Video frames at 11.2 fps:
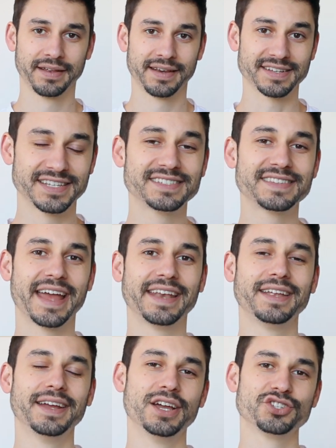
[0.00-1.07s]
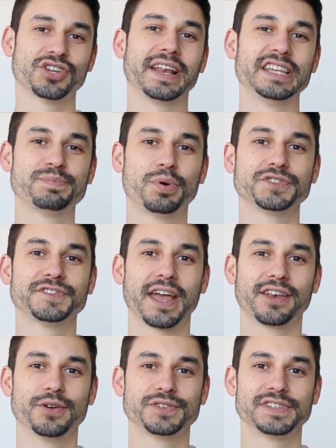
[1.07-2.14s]
Now, since then, Chinese pulse
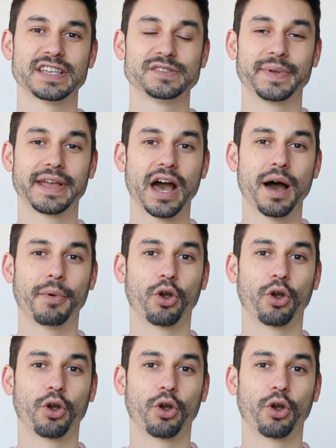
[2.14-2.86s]
diagnosis has become